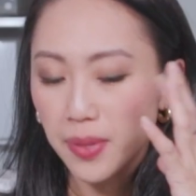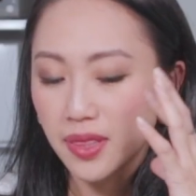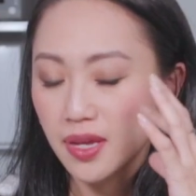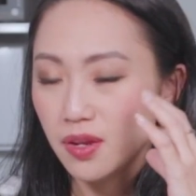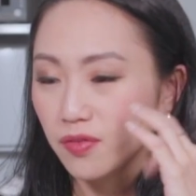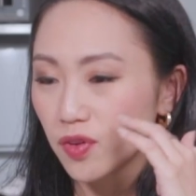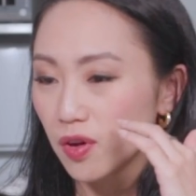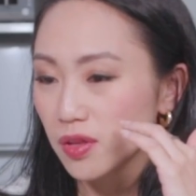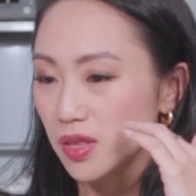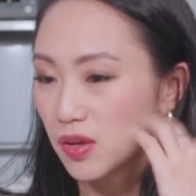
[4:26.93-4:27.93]
but then you've
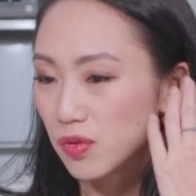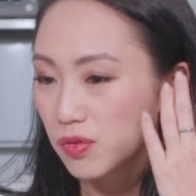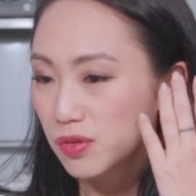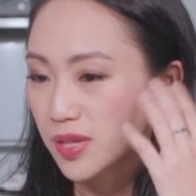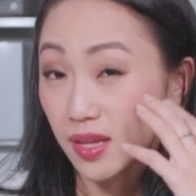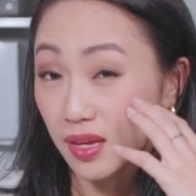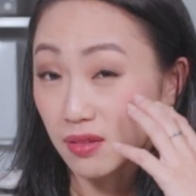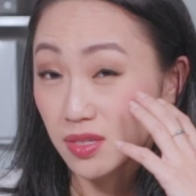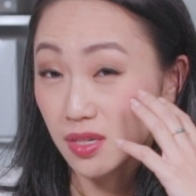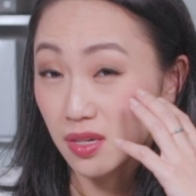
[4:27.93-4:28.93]
got the gold that
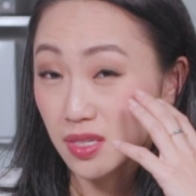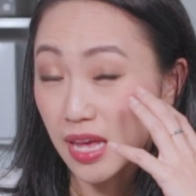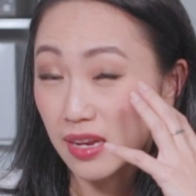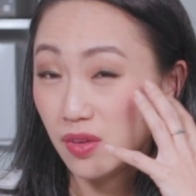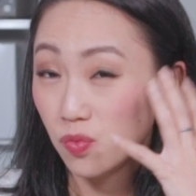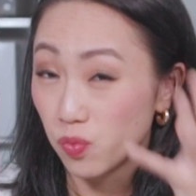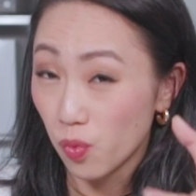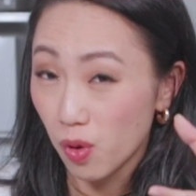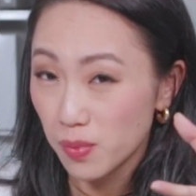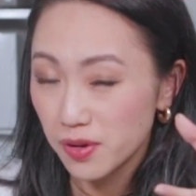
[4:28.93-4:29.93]
gives it a slightly
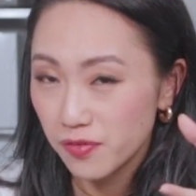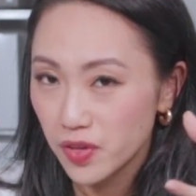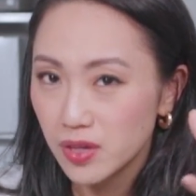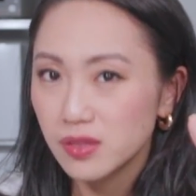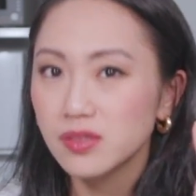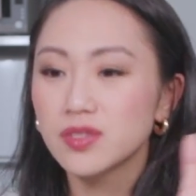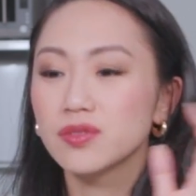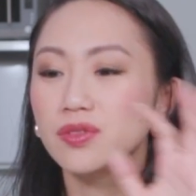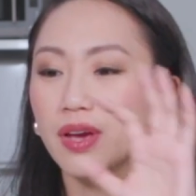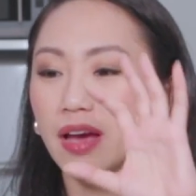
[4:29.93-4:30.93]
warmer feel.
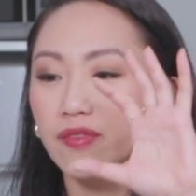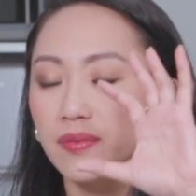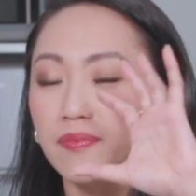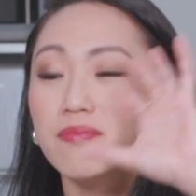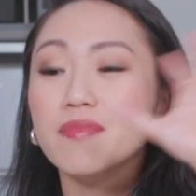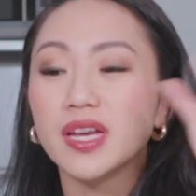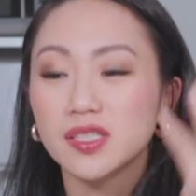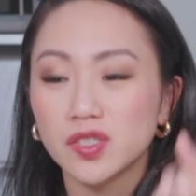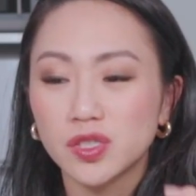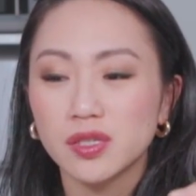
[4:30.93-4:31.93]
So you have a
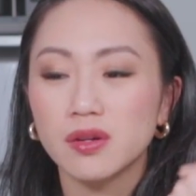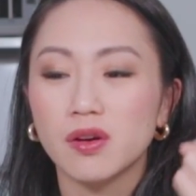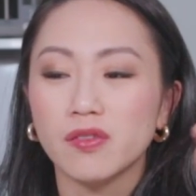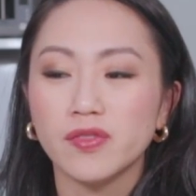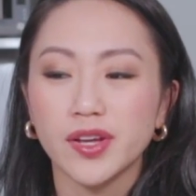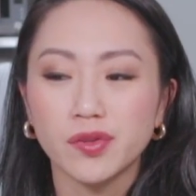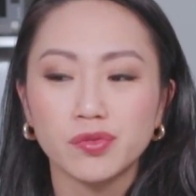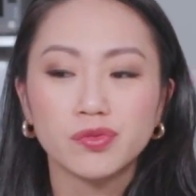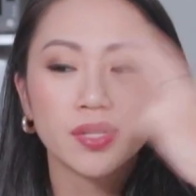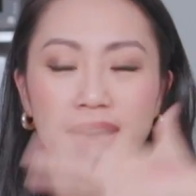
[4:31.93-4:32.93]
mixture of like
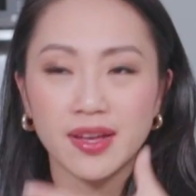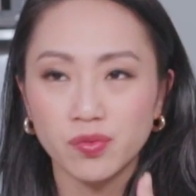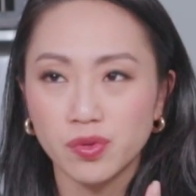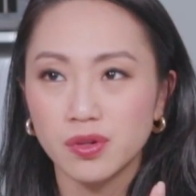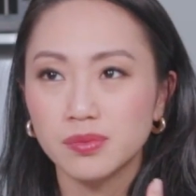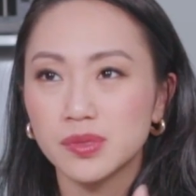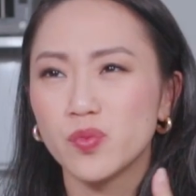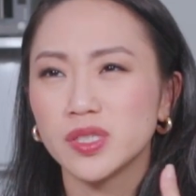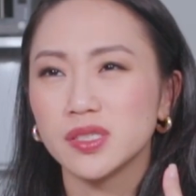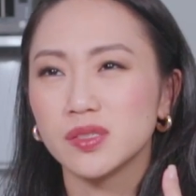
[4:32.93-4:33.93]
cool and warm,
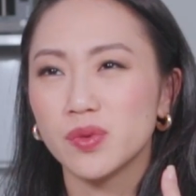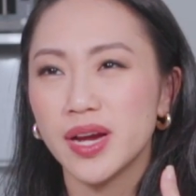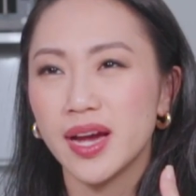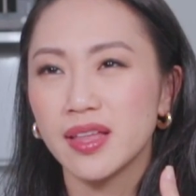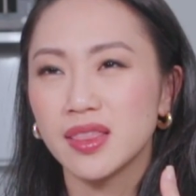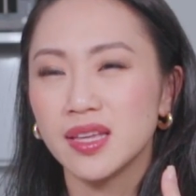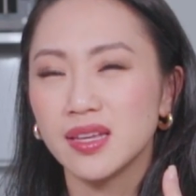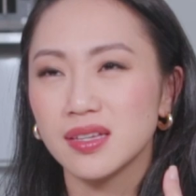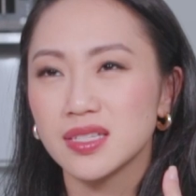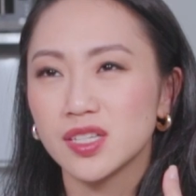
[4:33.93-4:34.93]
which is why I
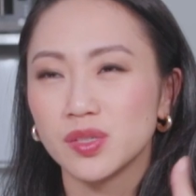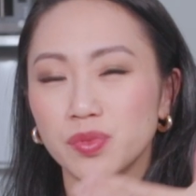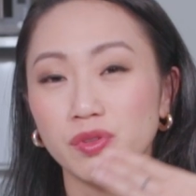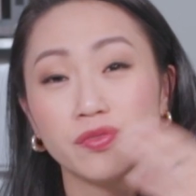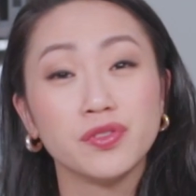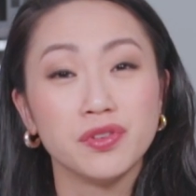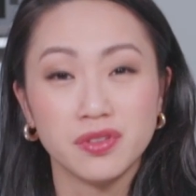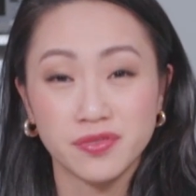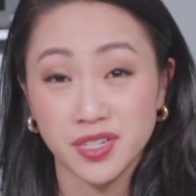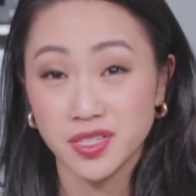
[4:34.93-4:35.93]
think it's such a beautiful
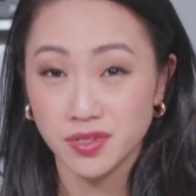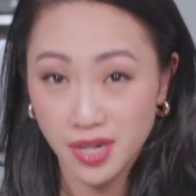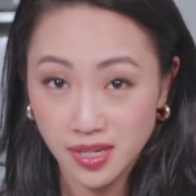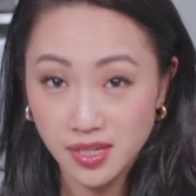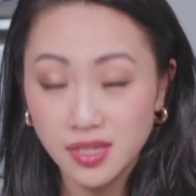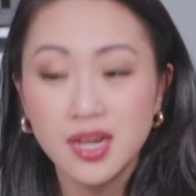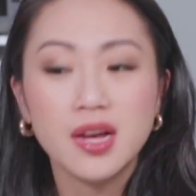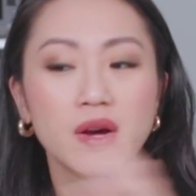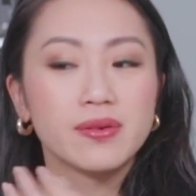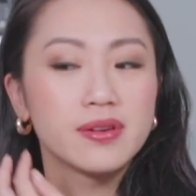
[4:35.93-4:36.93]
universal color.
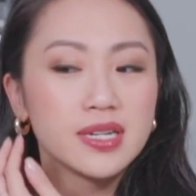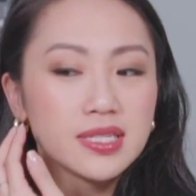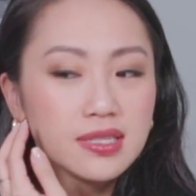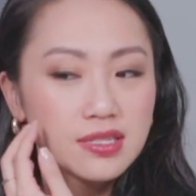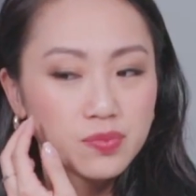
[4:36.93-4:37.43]
Whereas this